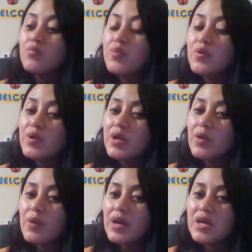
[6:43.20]
Put
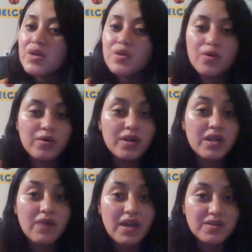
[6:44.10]
away your
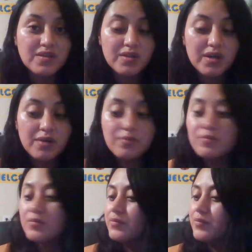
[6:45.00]
eraser.
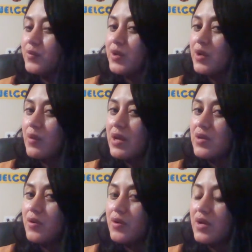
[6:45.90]
Put away
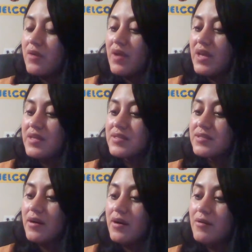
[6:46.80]
your
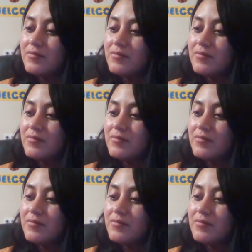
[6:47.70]
eraser.